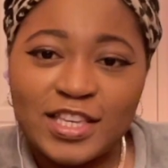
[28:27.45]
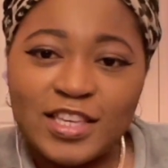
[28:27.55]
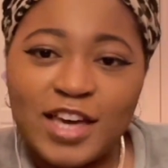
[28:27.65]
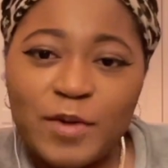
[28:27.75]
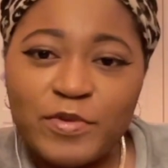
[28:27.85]

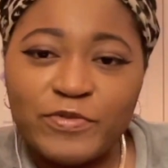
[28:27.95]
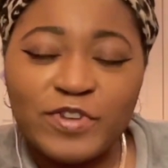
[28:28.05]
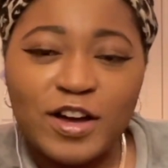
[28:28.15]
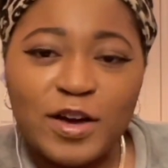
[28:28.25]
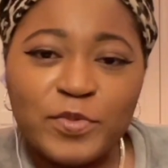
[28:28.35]
coming
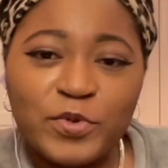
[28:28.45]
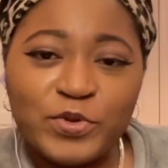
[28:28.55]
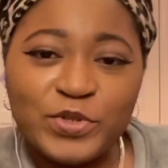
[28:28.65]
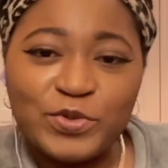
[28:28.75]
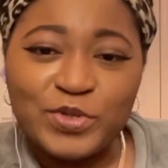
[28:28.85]
from? Who
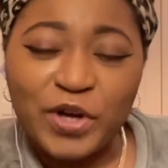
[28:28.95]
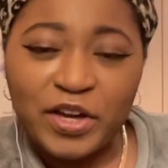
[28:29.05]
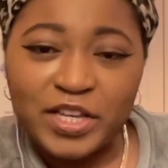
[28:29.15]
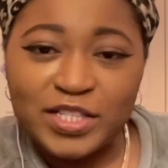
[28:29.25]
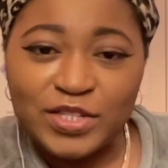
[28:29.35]
is you
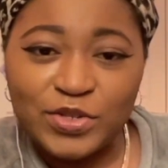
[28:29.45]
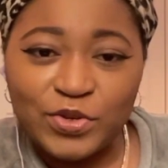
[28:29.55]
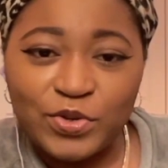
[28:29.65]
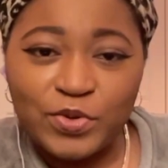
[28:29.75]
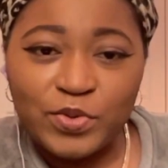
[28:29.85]
talking
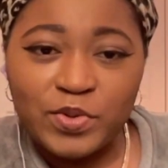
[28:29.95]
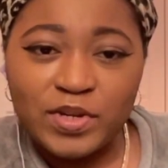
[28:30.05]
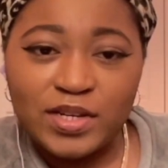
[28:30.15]
to?